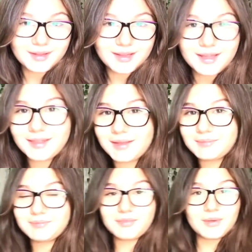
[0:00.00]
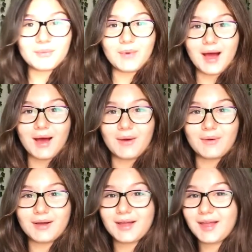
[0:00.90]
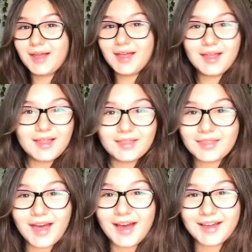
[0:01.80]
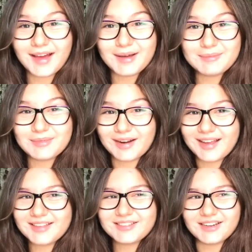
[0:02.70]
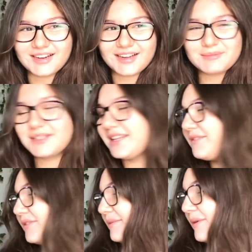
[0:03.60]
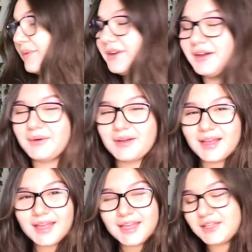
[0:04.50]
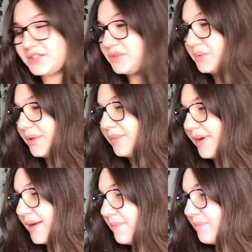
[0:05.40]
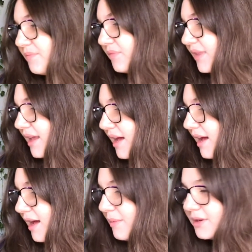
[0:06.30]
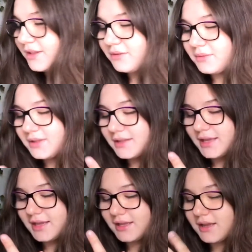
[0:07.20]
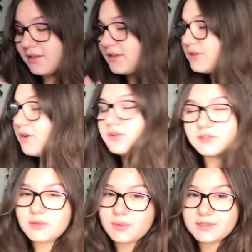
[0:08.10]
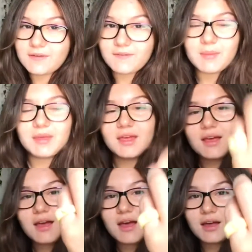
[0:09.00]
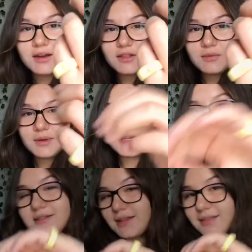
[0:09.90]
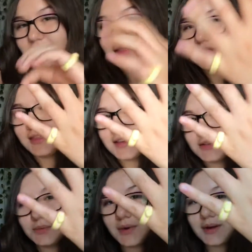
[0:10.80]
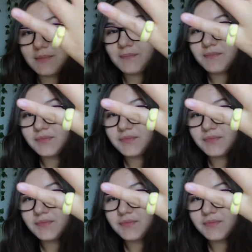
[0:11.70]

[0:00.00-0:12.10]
like them. Wow, that got bright. Sorry, I'm sitting in front of my window. It's really bright. Another one that, these are also the ones that fit me. Another one is this one.